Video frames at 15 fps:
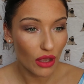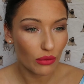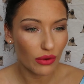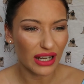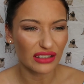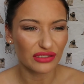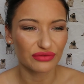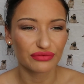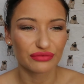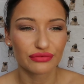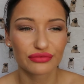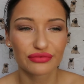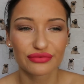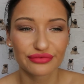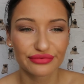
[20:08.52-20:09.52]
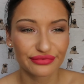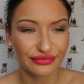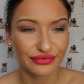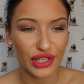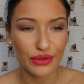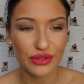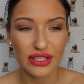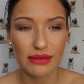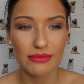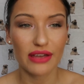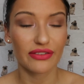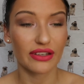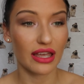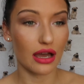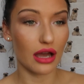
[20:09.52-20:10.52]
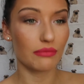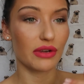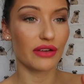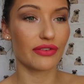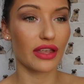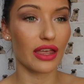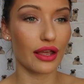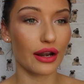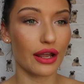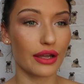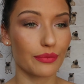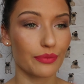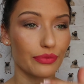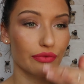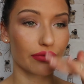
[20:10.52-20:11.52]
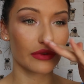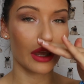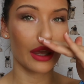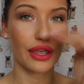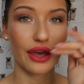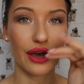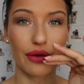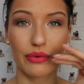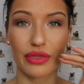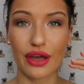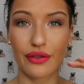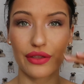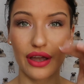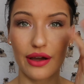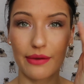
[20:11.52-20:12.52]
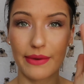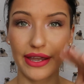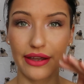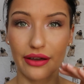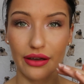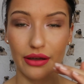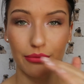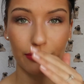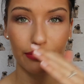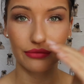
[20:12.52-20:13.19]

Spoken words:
Well, I wouldn't say I'm loving it. I'm loving it like here without the eye makeup.